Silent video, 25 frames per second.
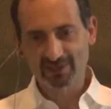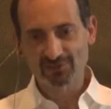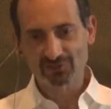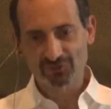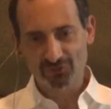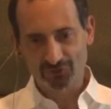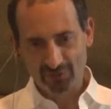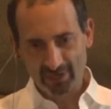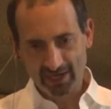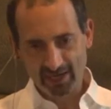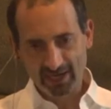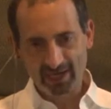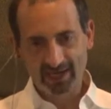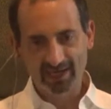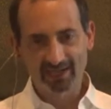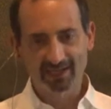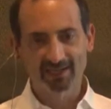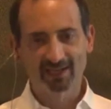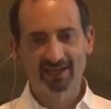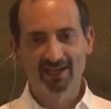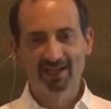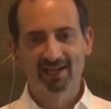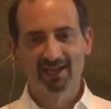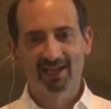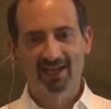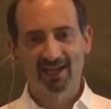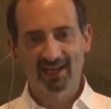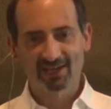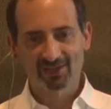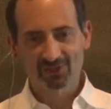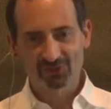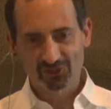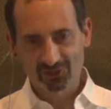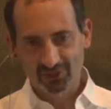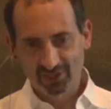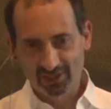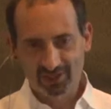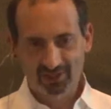and trade and
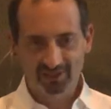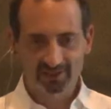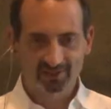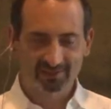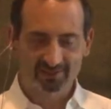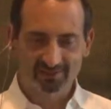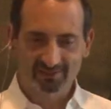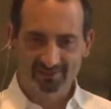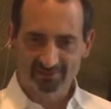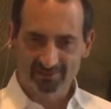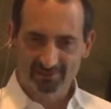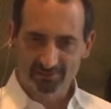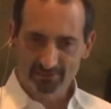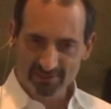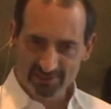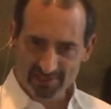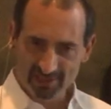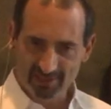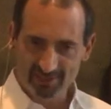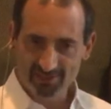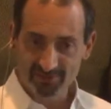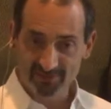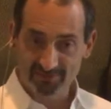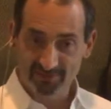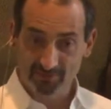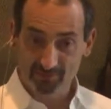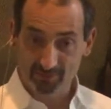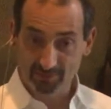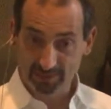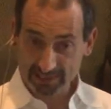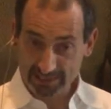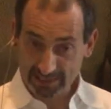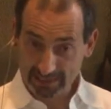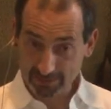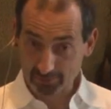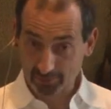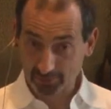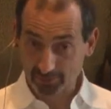share the results of our
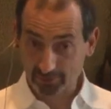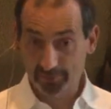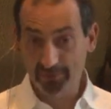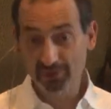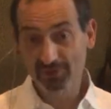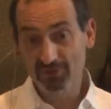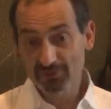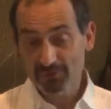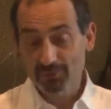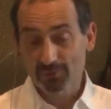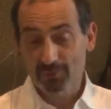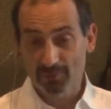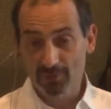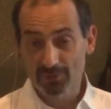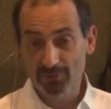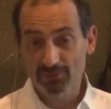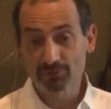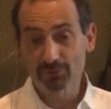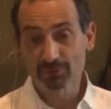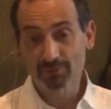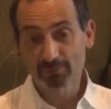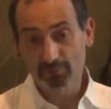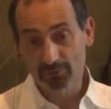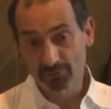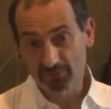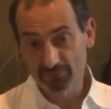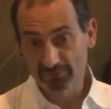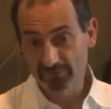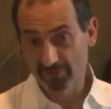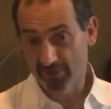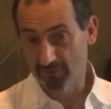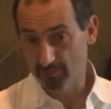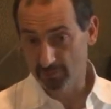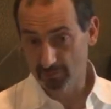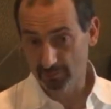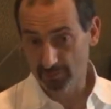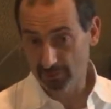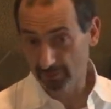labor because we want to improve
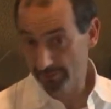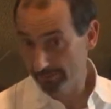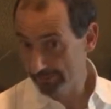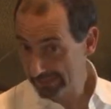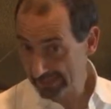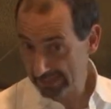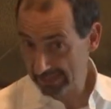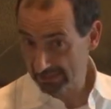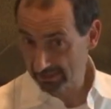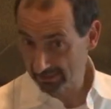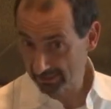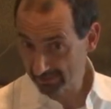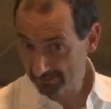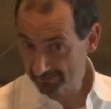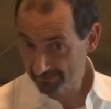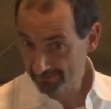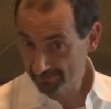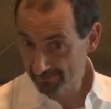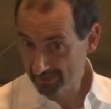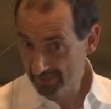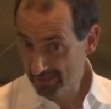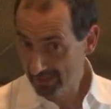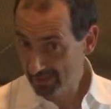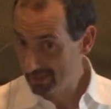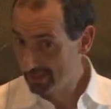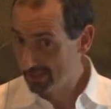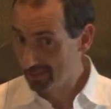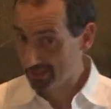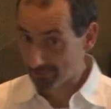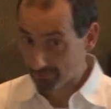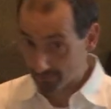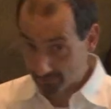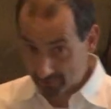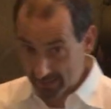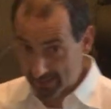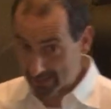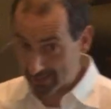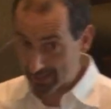our well being.
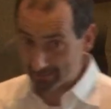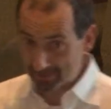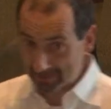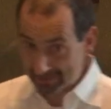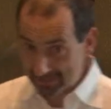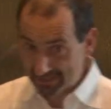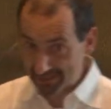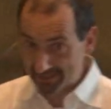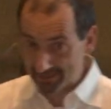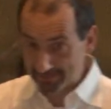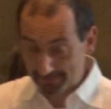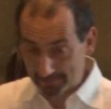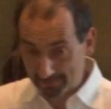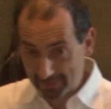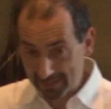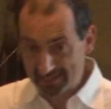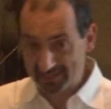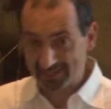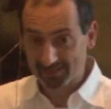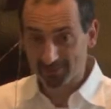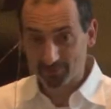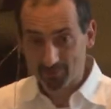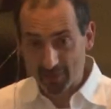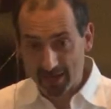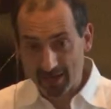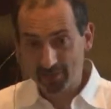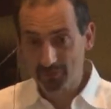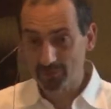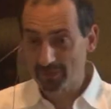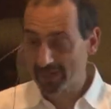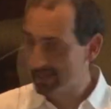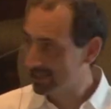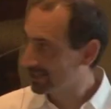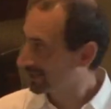Right? I mean, that's basically why we